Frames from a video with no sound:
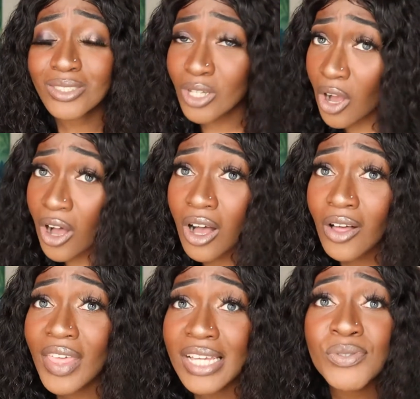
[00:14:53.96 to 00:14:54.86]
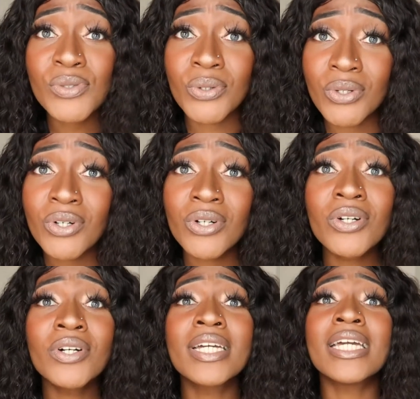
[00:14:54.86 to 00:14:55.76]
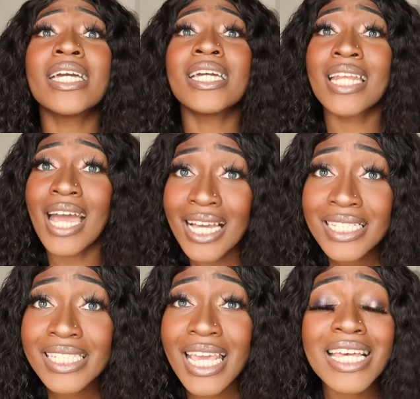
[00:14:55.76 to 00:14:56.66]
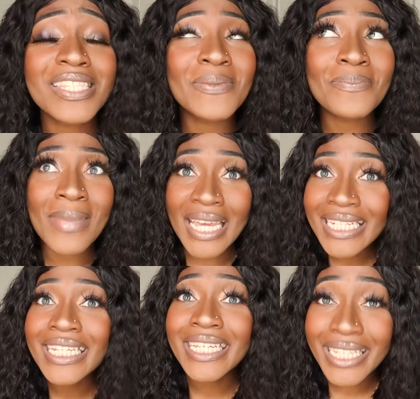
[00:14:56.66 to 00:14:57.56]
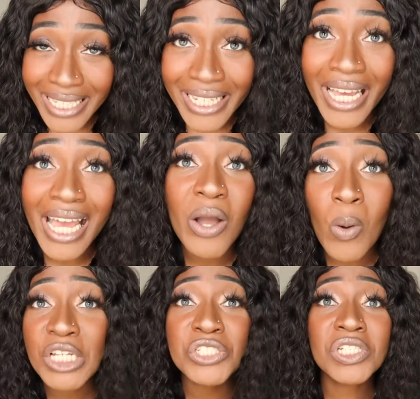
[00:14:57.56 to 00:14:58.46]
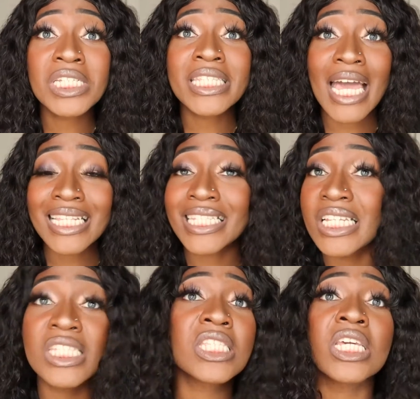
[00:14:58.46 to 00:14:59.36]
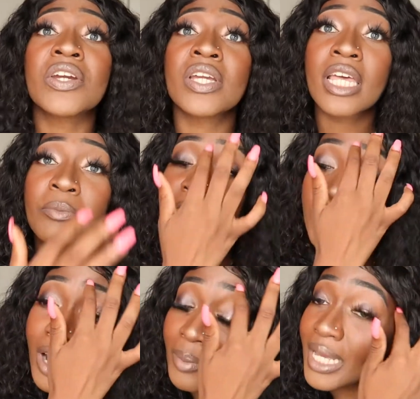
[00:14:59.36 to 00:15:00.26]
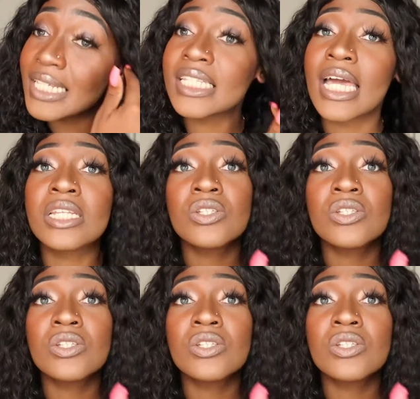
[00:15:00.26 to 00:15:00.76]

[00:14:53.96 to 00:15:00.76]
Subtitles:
call that school and ask as many questions as necessary. Like before I applied to any